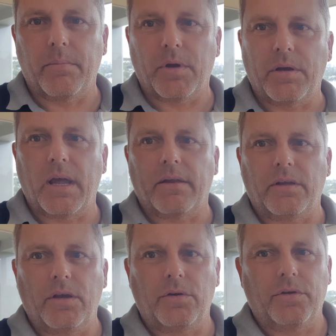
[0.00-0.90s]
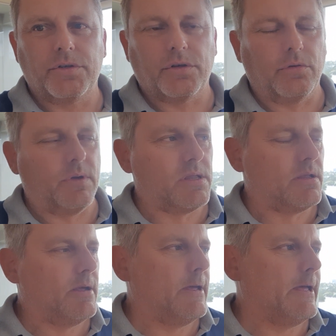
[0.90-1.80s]
I'm no doubt that you do too,
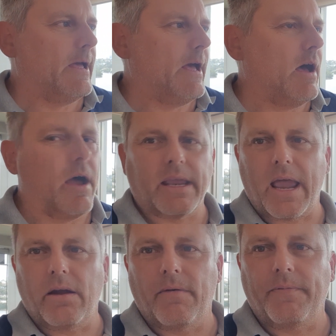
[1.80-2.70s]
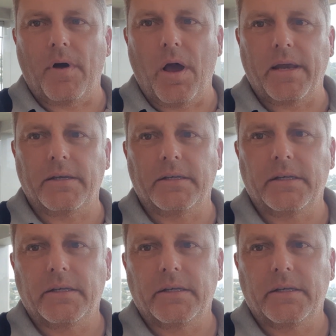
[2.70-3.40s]
is I cannot find